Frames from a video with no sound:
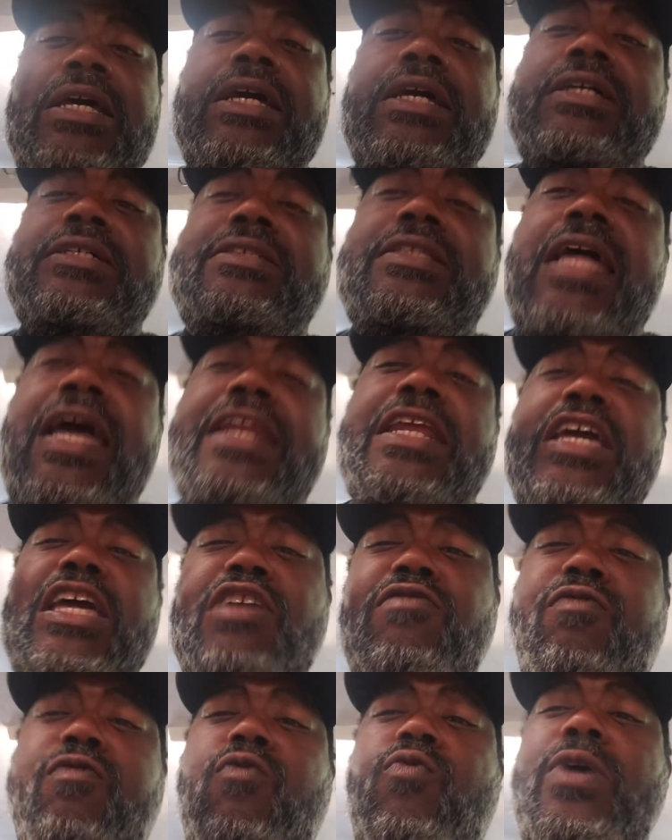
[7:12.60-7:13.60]
is that
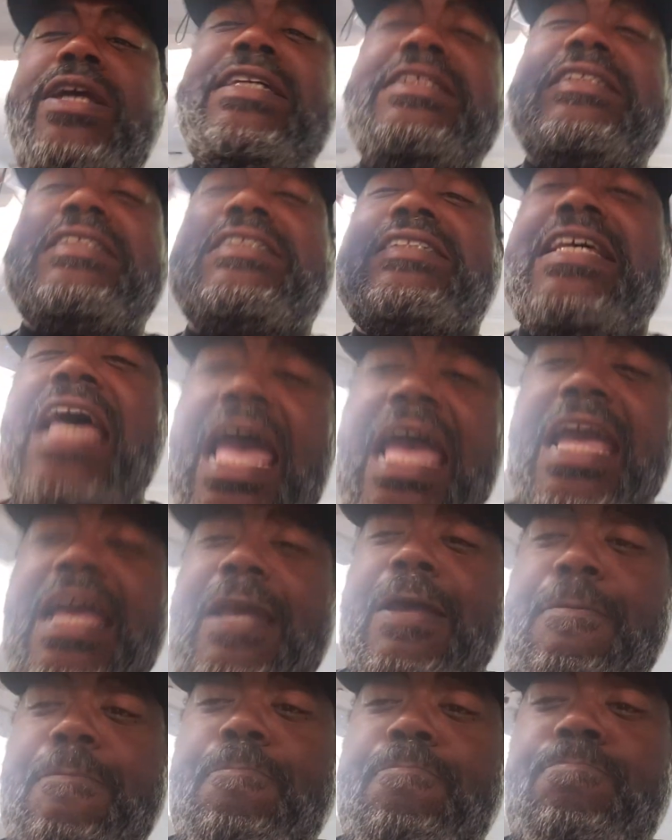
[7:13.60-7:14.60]
if we
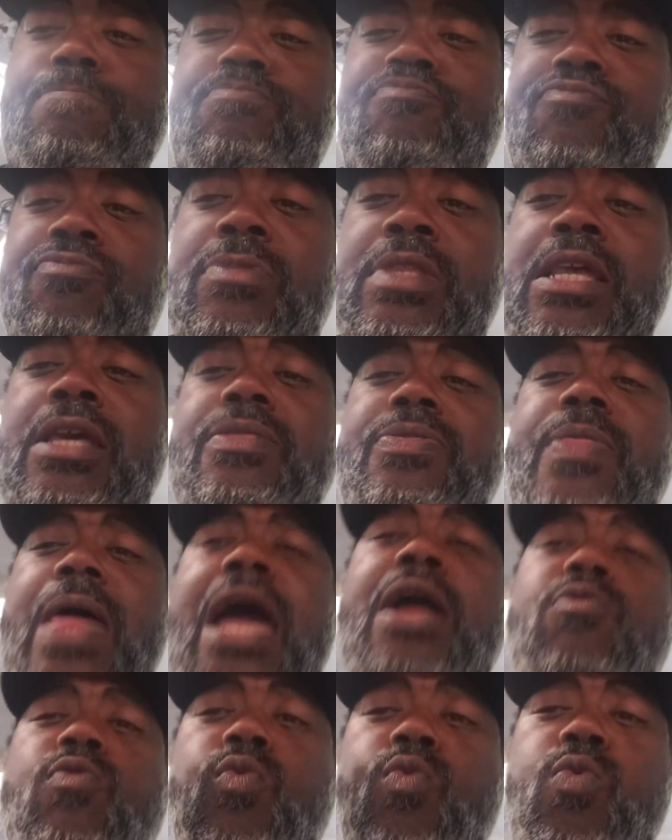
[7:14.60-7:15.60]
say
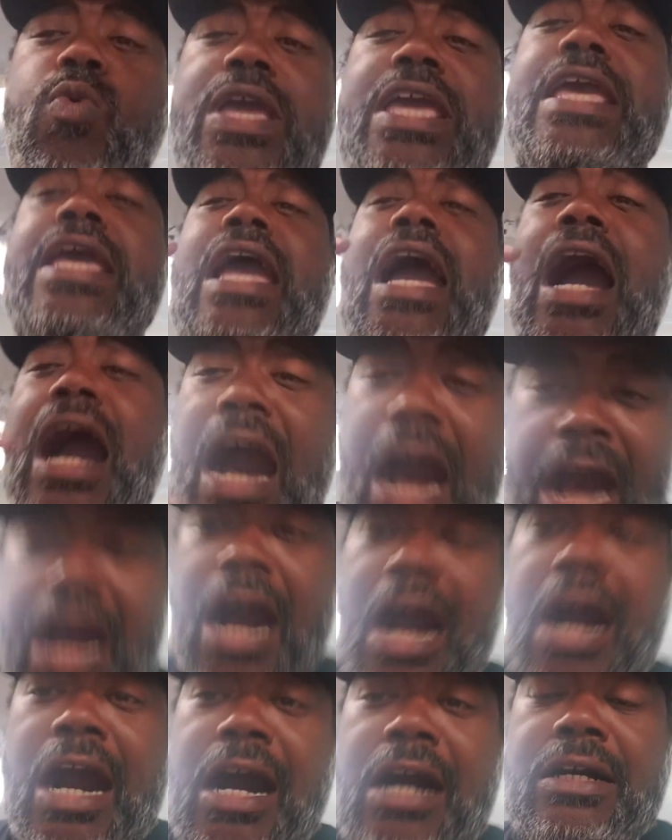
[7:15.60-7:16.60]
that we
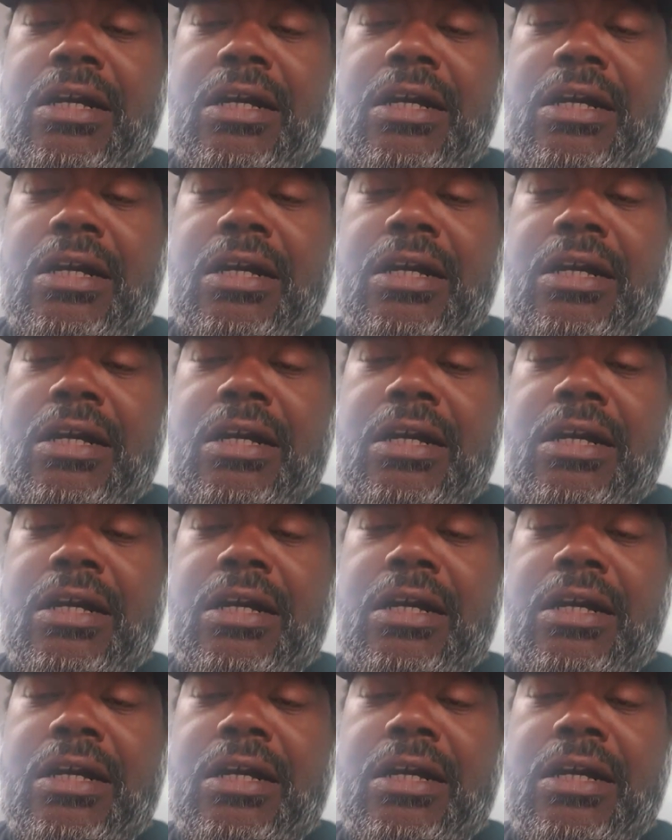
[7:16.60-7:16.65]
are